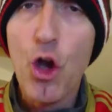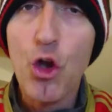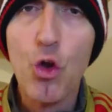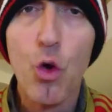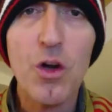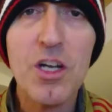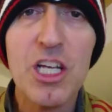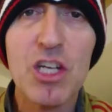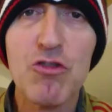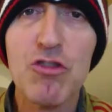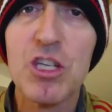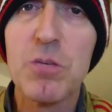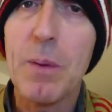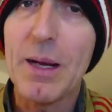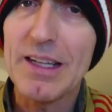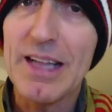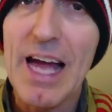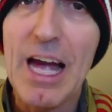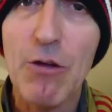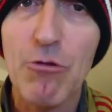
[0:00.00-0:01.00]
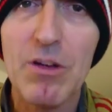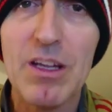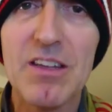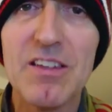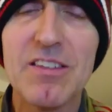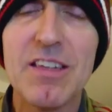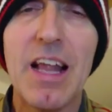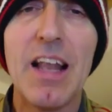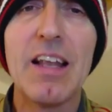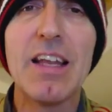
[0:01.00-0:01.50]
No disrespect to Accrington
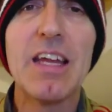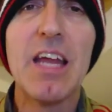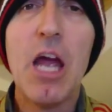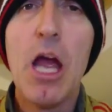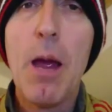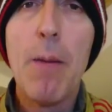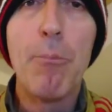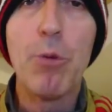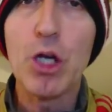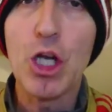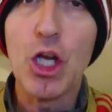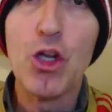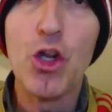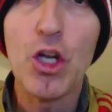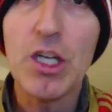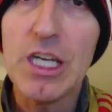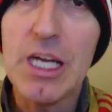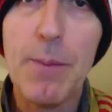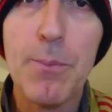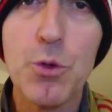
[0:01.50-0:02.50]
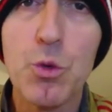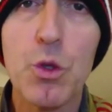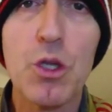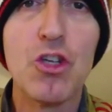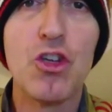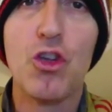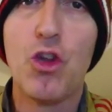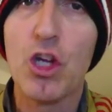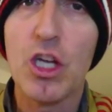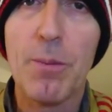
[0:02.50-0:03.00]
Stanley, but you're not your
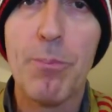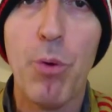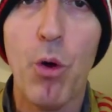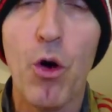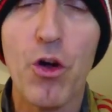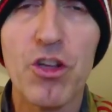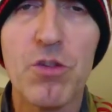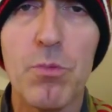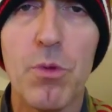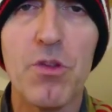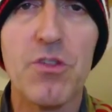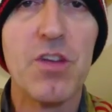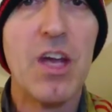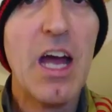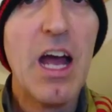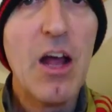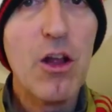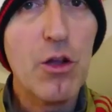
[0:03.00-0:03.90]
Ipswich, you're not your Portsmouth.